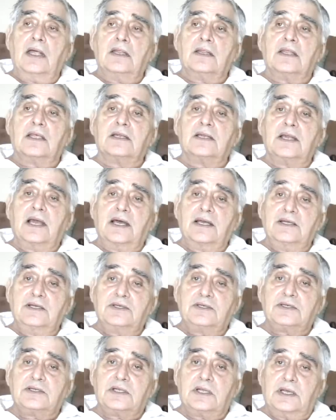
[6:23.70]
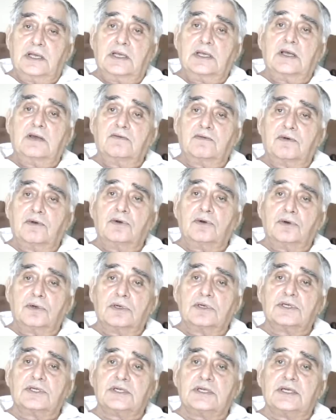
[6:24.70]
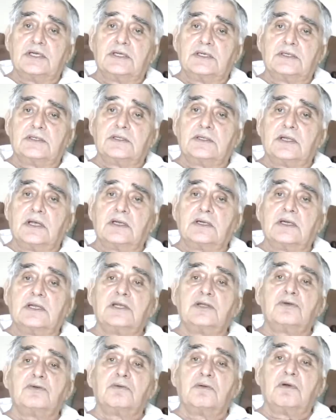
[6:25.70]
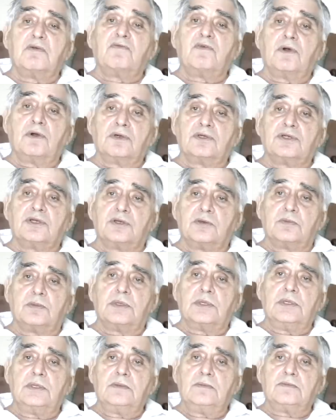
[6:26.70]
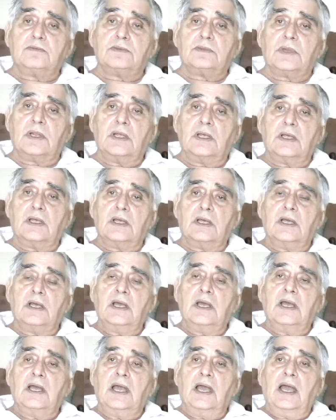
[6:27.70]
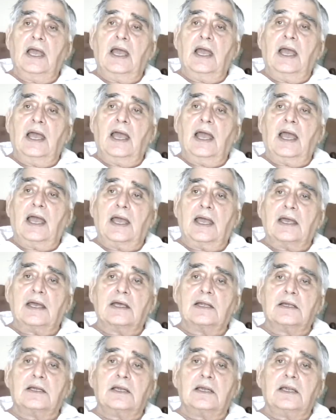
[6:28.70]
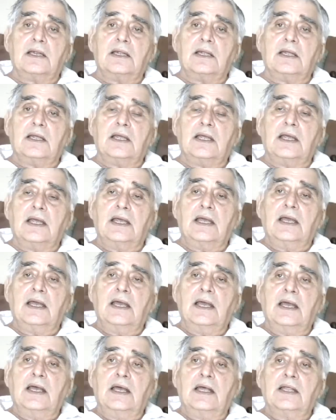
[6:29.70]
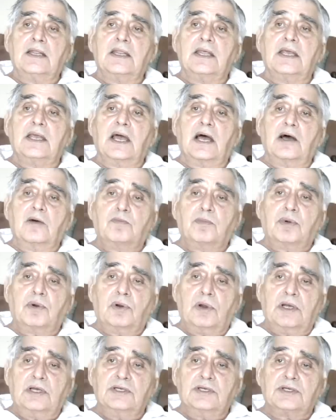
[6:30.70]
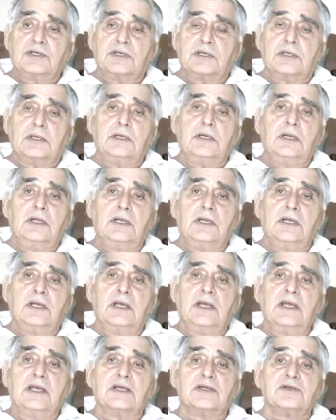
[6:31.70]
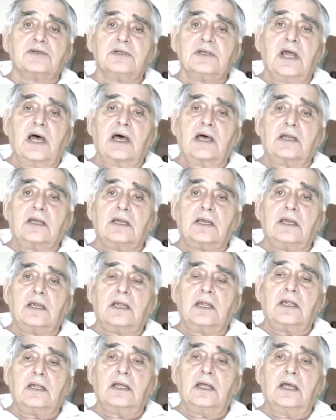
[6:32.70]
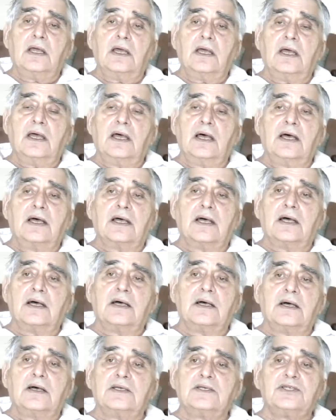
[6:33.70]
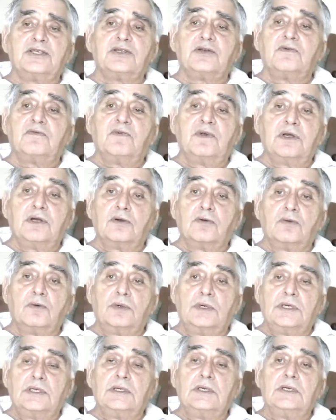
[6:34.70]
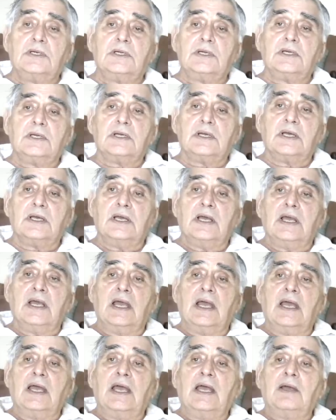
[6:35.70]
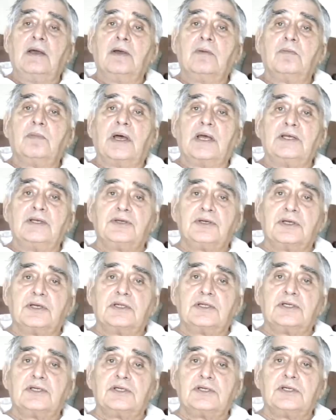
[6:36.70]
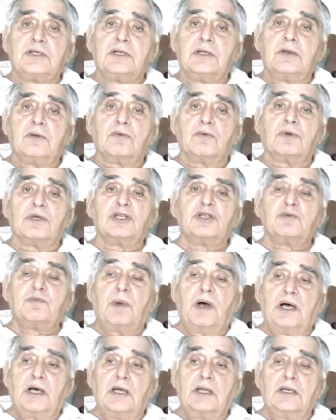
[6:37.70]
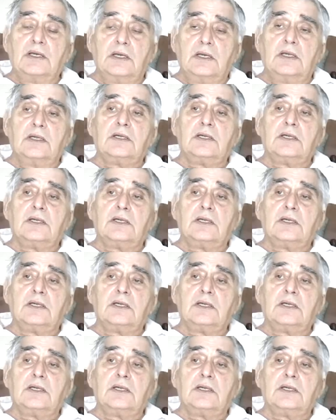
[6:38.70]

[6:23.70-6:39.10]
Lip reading: The nice thing, of course, is that it's reversible, and the operation is not a severe one. Patients respond